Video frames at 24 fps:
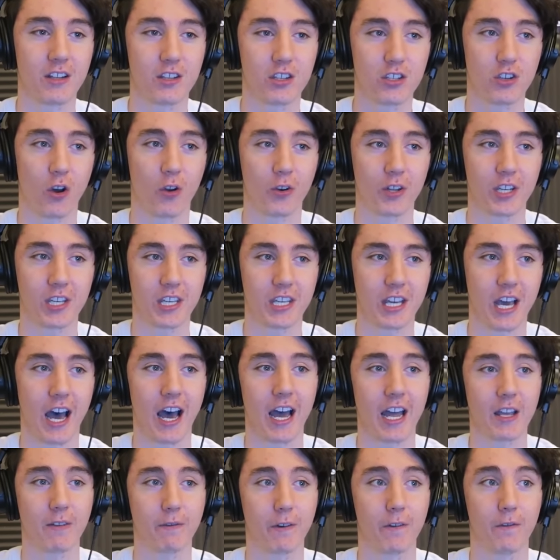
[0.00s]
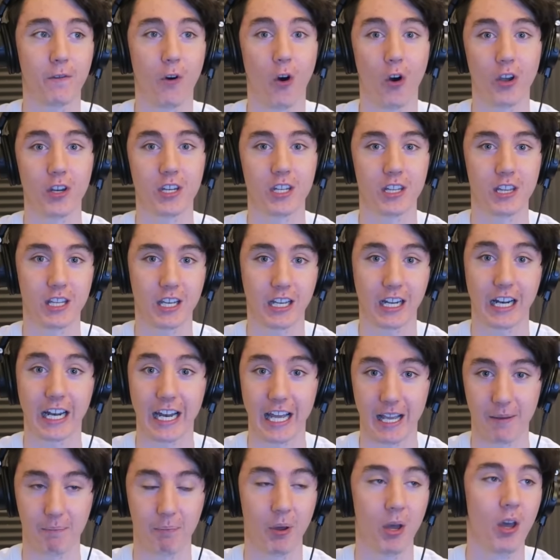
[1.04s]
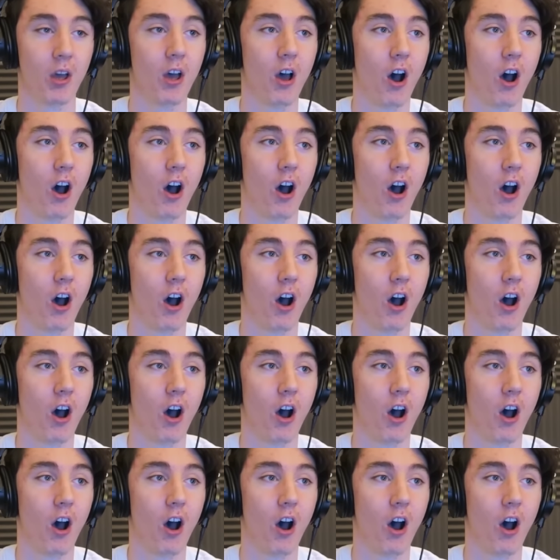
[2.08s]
and Sonic Yay for finding the clip